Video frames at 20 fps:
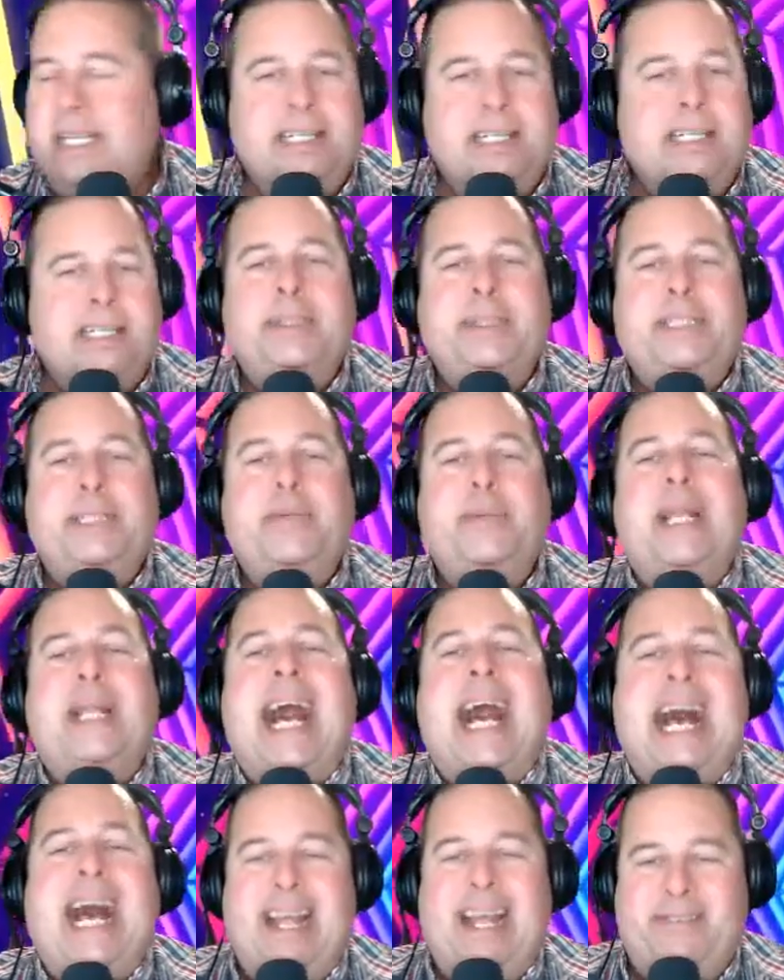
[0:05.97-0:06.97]
coming to you
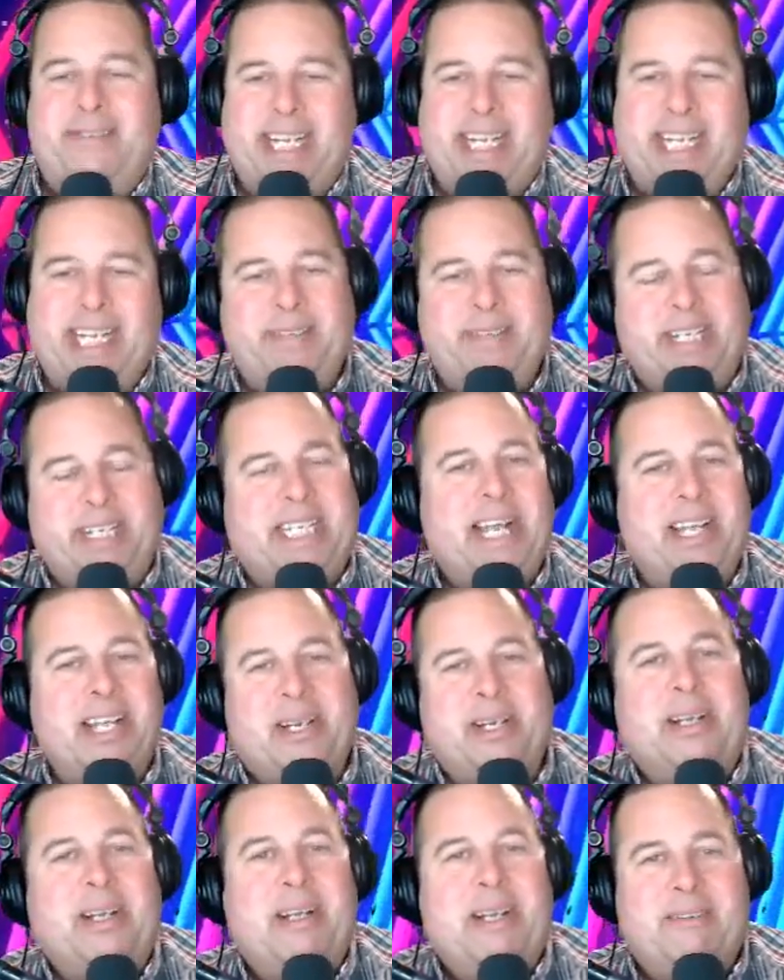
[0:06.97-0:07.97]
live in a living
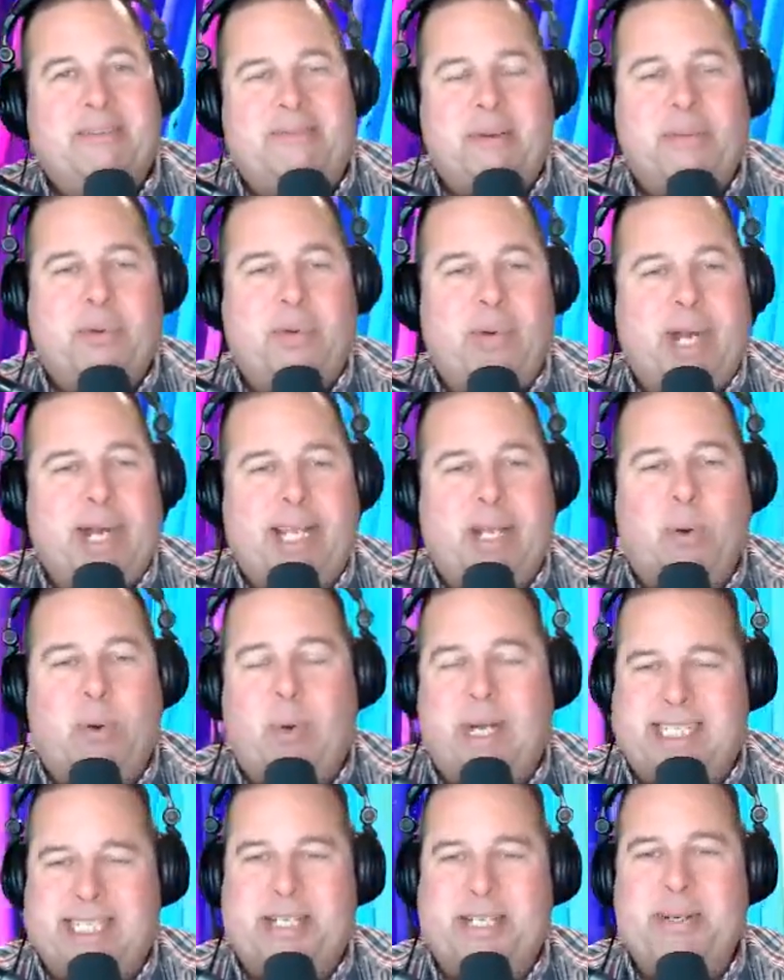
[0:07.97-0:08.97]
color from the Radio
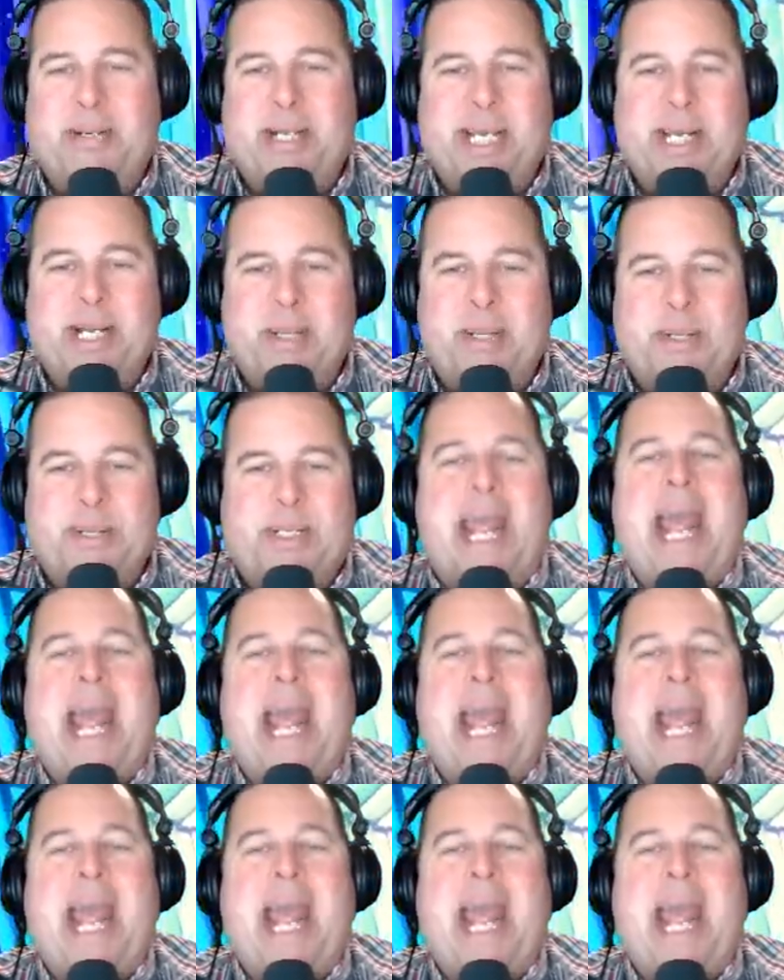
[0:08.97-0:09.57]
What studios.